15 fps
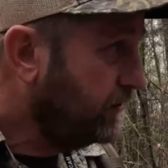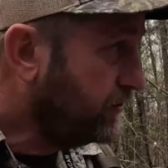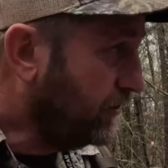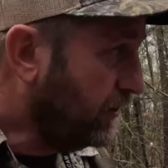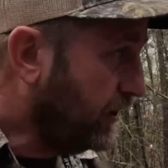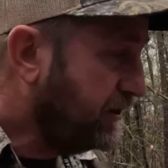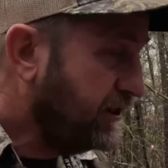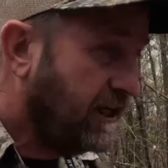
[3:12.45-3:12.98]
So
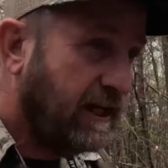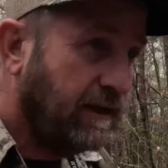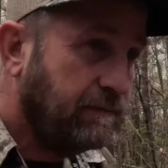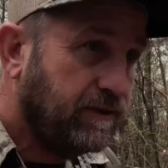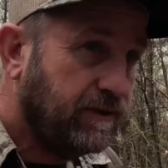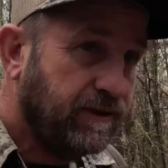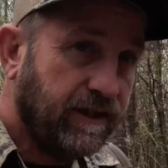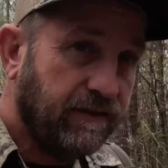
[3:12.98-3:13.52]
a lot of
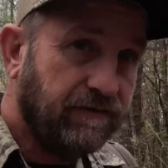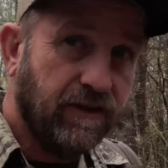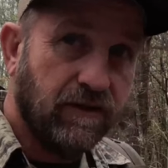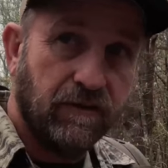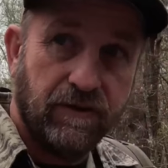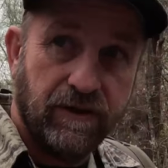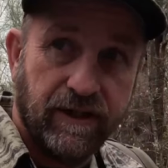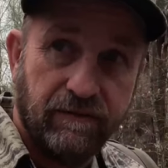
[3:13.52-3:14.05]
times, if
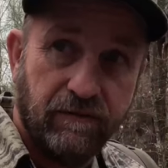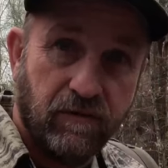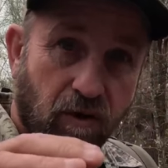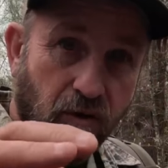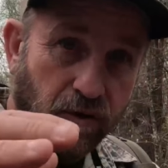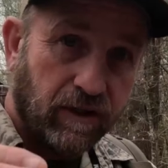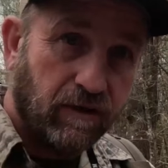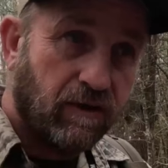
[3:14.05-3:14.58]
you're on it in
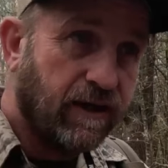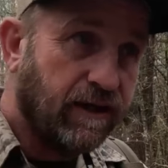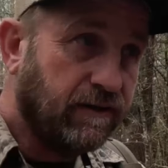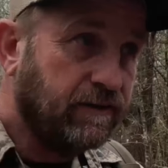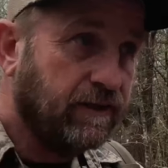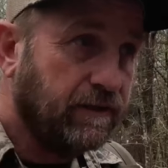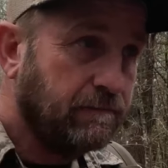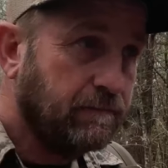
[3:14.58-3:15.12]
rolling
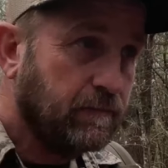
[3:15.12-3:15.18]
ground,